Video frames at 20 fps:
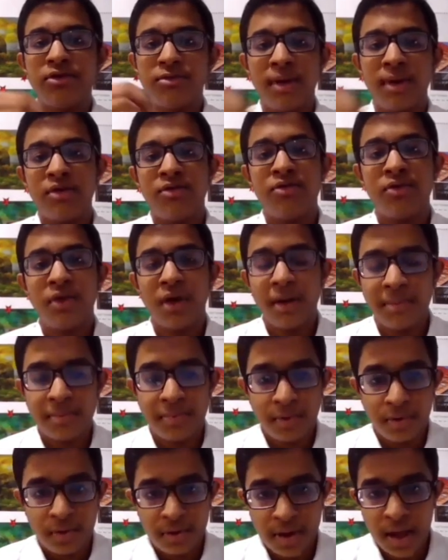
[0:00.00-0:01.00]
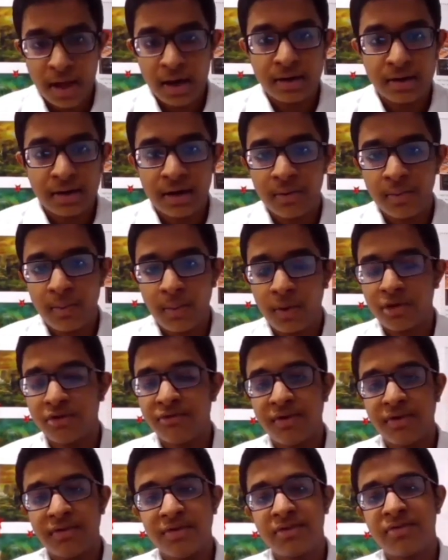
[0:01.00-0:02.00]
Spice up your character
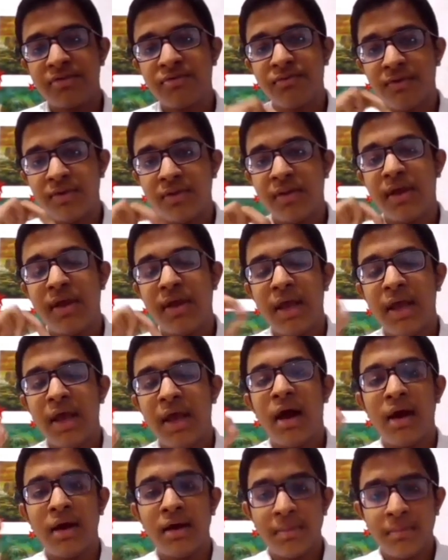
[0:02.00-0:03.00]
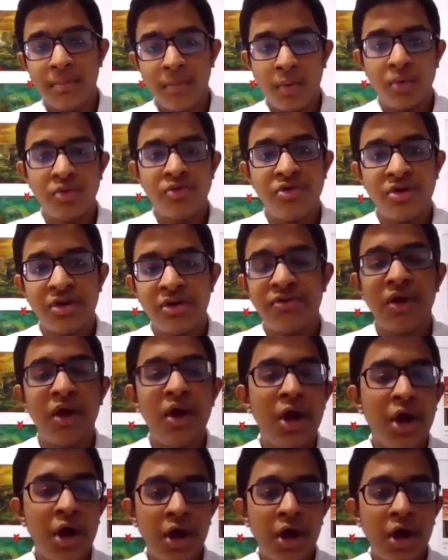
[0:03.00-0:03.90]
watch faces with the AR emojis